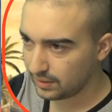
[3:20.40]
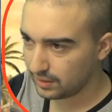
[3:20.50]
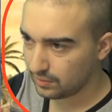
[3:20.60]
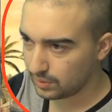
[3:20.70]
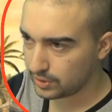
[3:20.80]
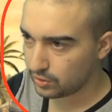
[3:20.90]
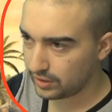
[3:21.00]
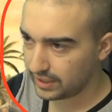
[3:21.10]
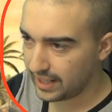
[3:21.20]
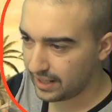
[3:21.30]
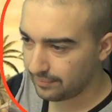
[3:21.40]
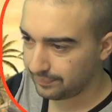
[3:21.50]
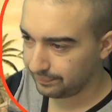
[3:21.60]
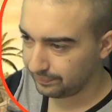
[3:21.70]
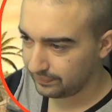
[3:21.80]
What are we drawing now?
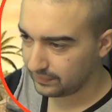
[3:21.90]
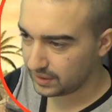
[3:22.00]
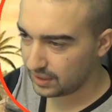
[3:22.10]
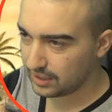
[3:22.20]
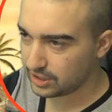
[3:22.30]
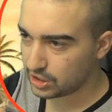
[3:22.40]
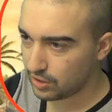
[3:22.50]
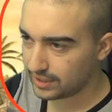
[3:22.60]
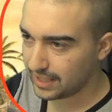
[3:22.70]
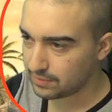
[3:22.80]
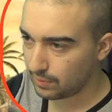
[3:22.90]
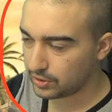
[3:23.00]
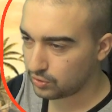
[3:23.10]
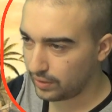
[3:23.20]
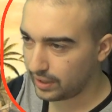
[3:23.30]
I like just trying to guess what we're
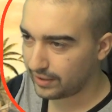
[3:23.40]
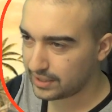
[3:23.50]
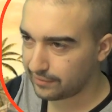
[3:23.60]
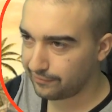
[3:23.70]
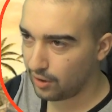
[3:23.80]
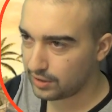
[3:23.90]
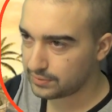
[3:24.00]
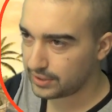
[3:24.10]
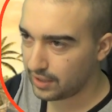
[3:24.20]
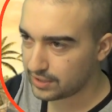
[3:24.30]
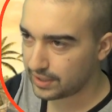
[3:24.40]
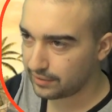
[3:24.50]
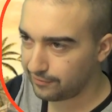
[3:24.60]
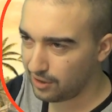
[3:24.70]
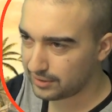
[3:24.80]
drawing. I reckon it's a fox. What do you guys reckon, a
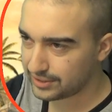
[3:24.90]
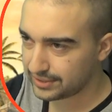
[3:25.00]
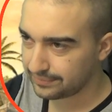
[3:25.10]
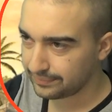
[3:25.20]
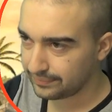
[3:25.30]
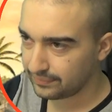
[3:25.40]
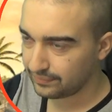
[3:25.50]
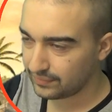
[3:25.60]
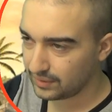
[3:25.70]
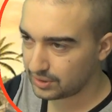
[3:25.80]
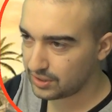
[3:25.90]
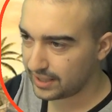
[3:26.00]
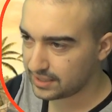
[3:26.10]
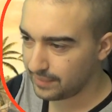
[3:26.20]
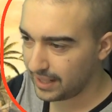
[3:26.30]
fox? Looks
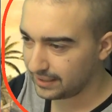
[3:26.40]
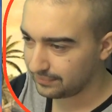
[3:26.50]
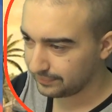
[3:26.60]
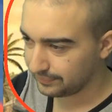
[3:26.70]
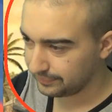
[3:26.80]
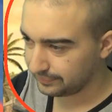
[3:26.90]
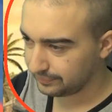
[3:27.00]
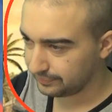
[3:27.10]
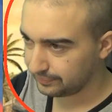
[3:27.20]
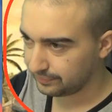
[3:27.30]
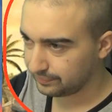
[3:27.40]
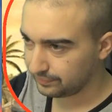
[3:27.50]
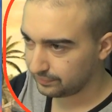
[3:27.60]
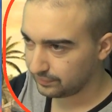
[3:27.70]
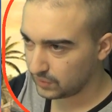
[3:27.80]
like it's me.
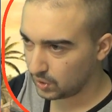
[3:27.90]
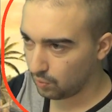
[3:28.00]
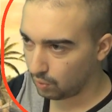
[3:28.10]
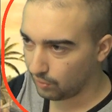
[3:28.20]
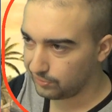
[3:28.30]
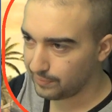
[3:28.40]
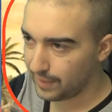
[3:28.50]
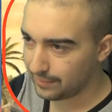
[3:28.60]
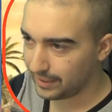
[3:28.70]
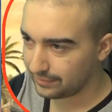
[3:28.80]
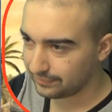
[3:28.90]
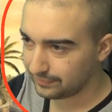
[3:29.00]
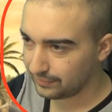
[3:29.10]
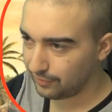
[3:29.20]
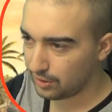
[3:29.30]
Or a wolf, maybe.
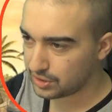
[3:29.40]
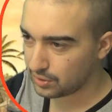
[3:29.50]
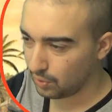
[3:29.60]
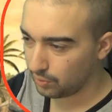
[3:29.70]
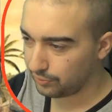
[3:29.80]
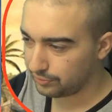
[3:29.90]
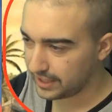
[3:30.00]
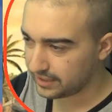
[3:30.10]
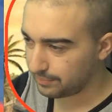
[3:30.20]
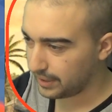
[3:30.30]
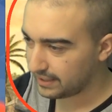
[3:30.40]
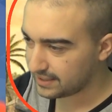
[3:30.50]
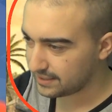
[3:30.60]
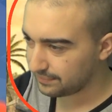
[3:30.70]
Fox or wolf? Take your picks.